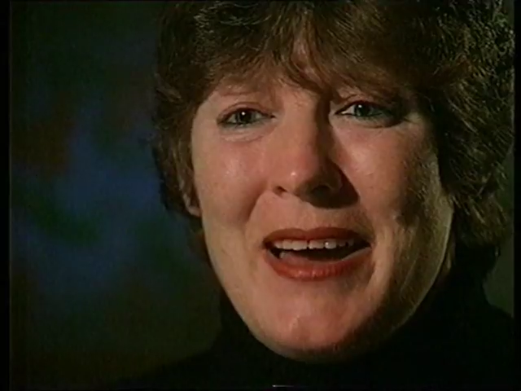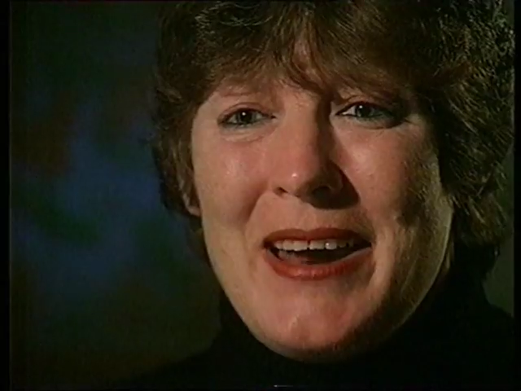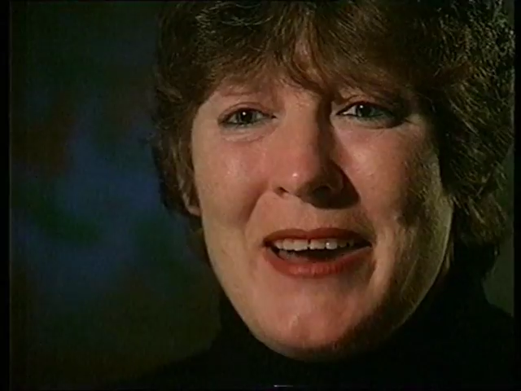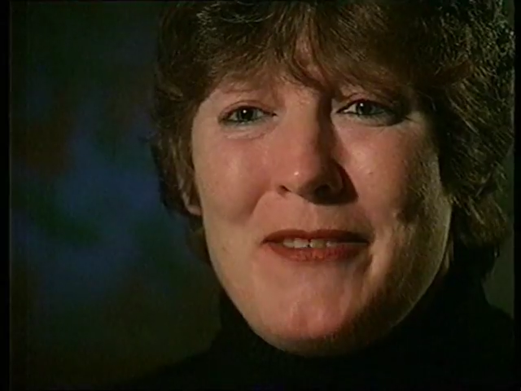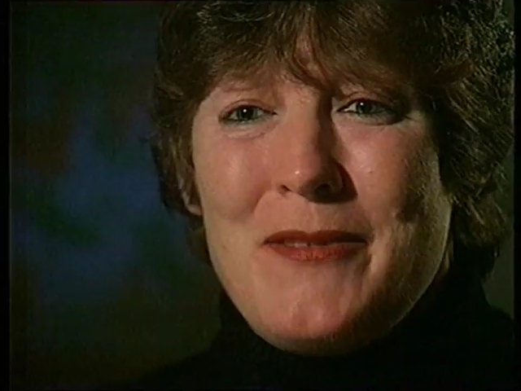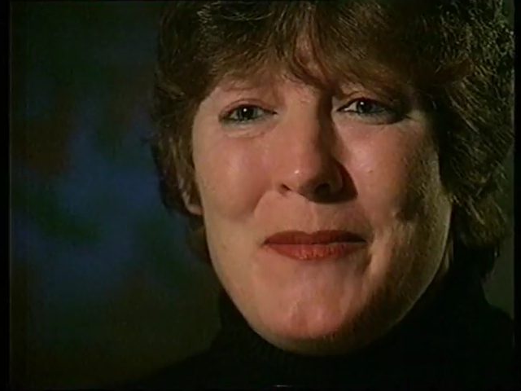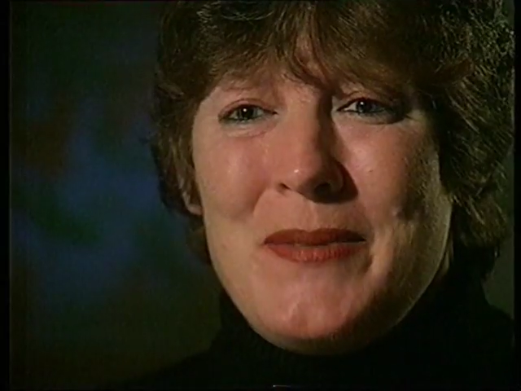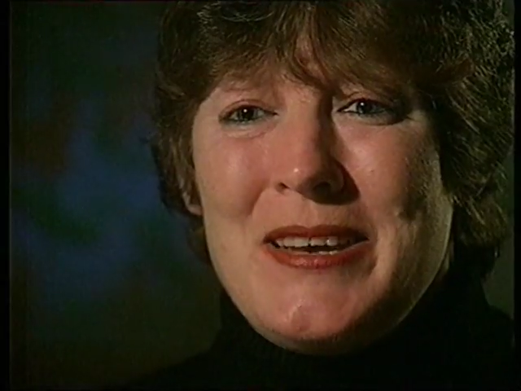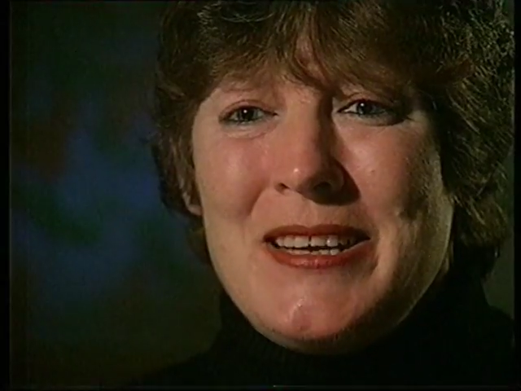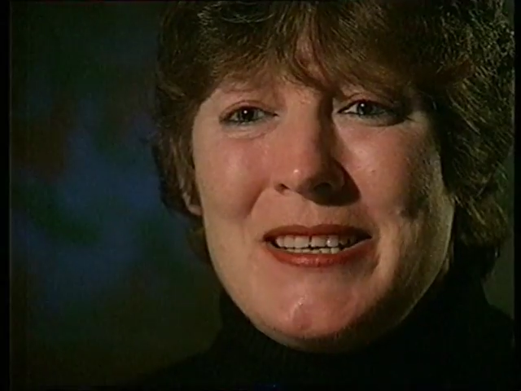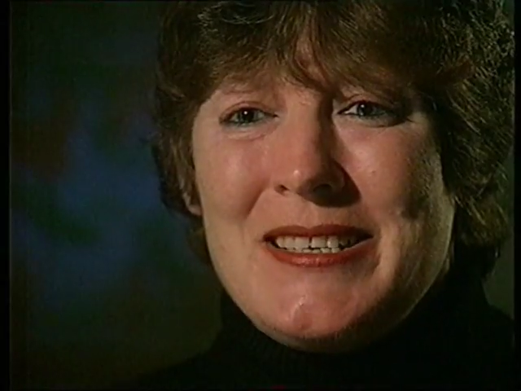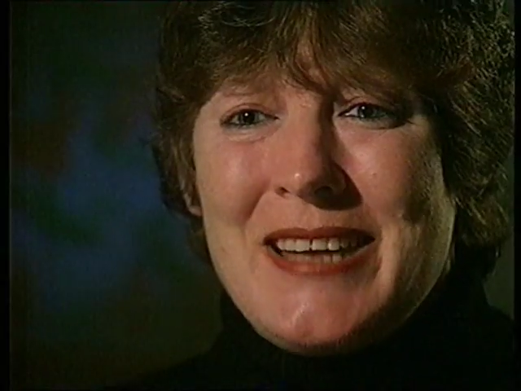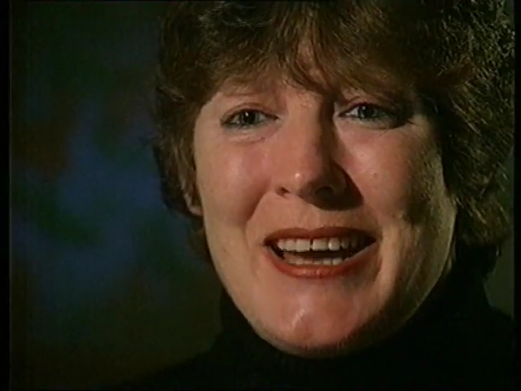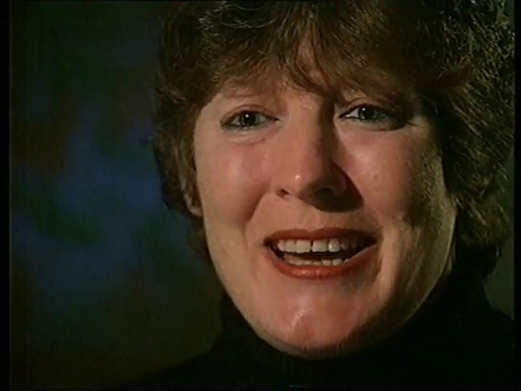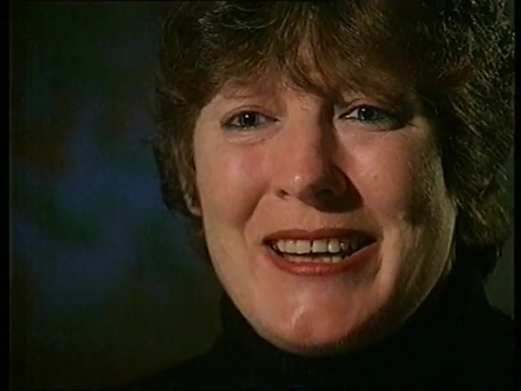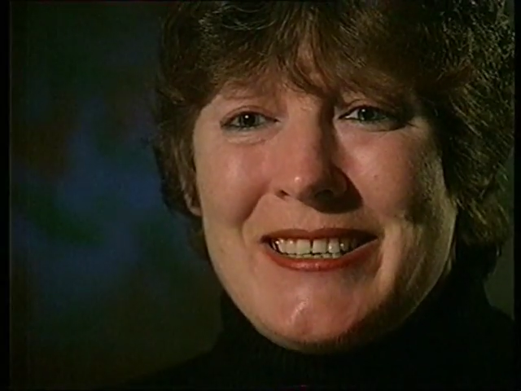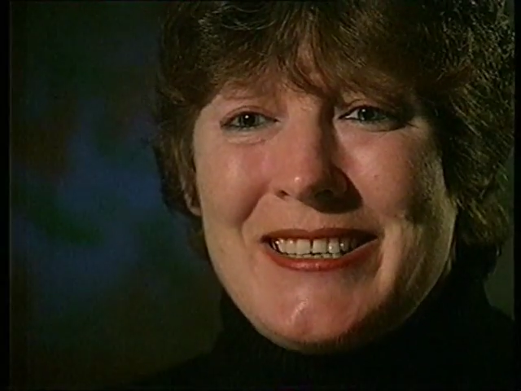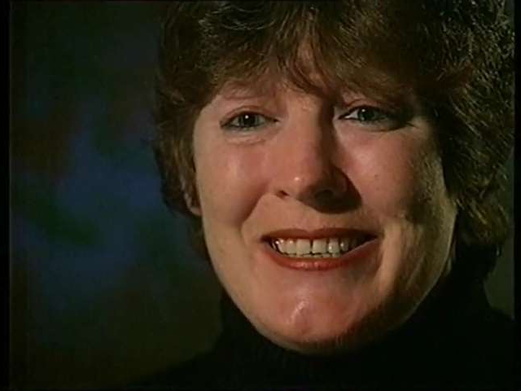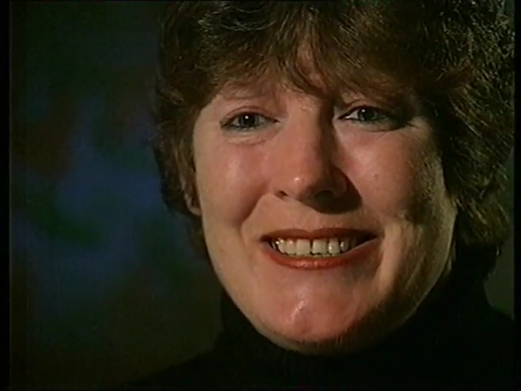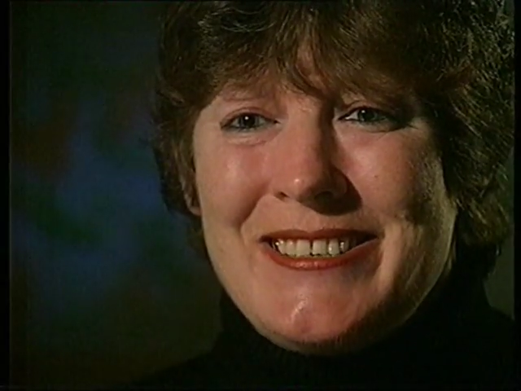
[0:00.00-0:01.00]
and everybody
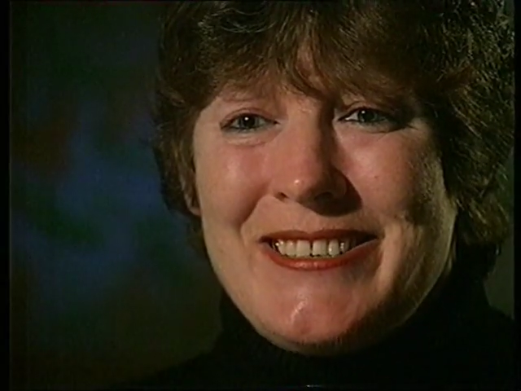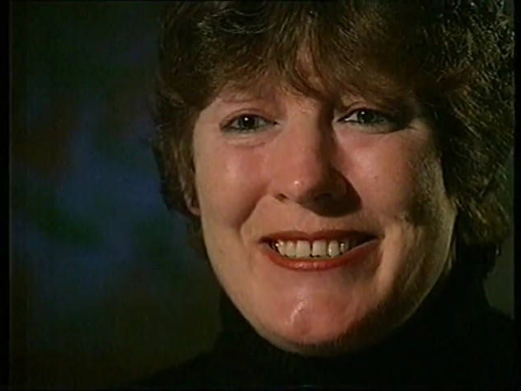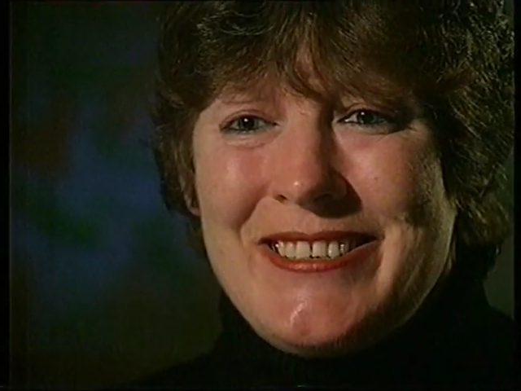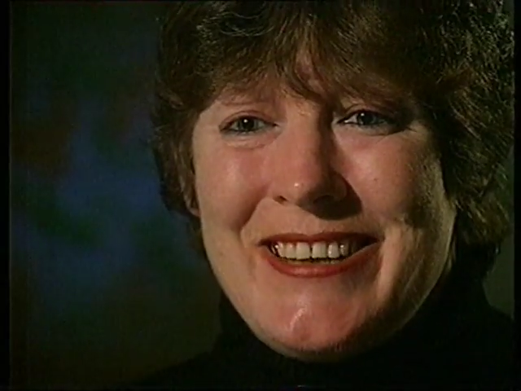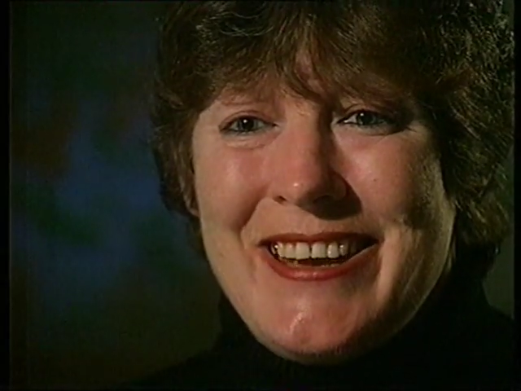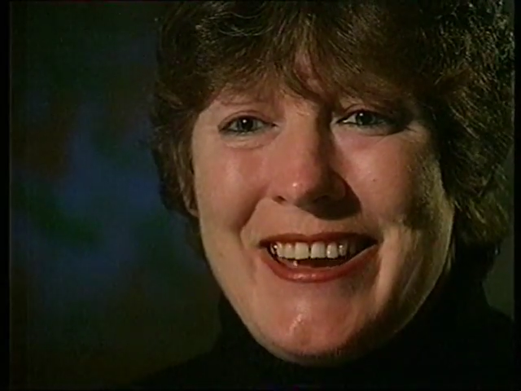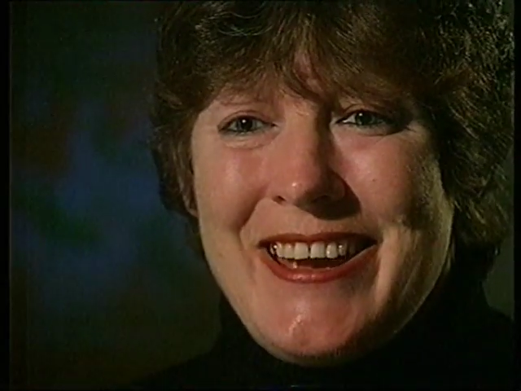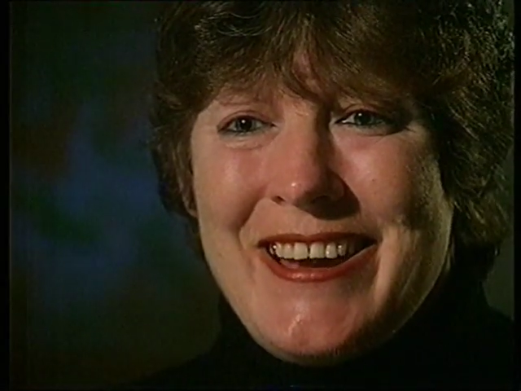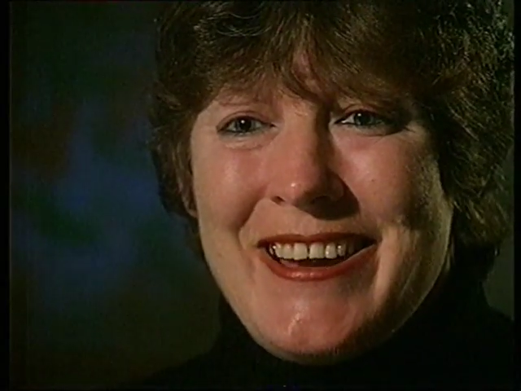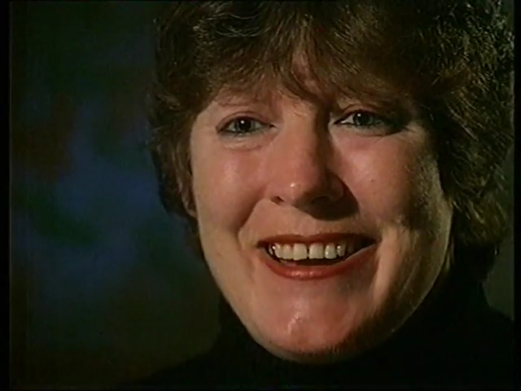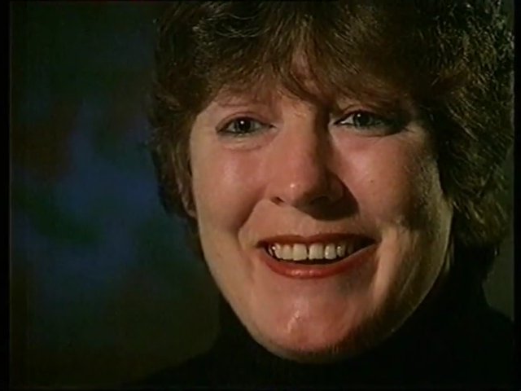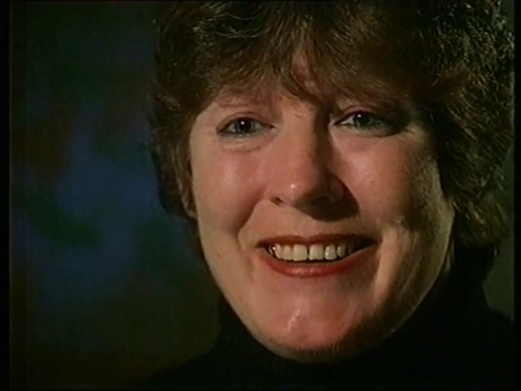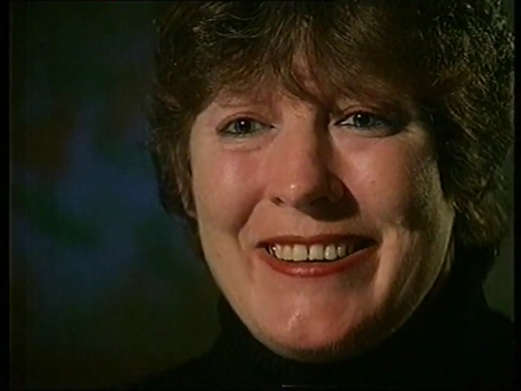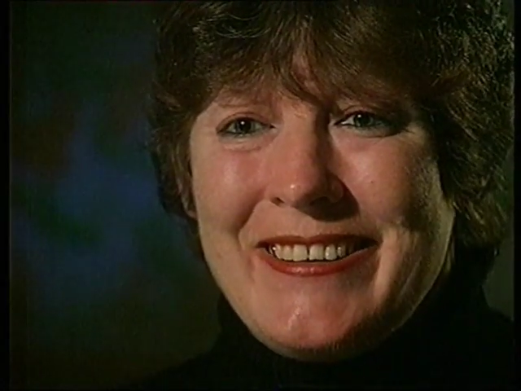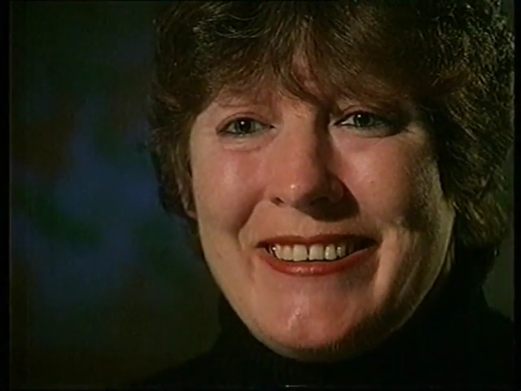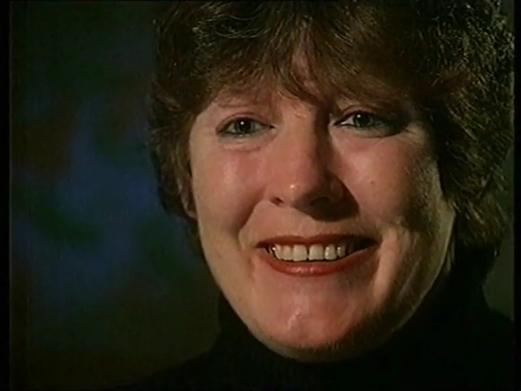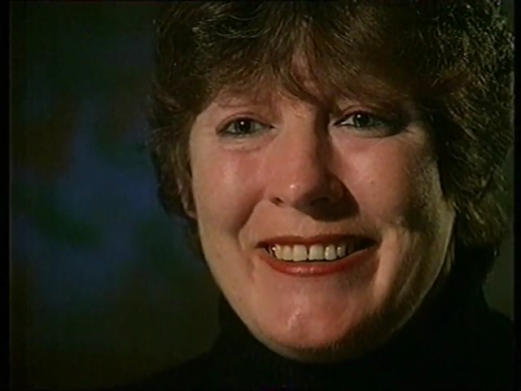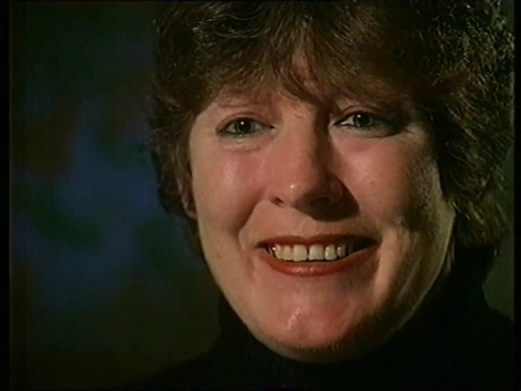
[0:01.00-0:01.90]
started to cheer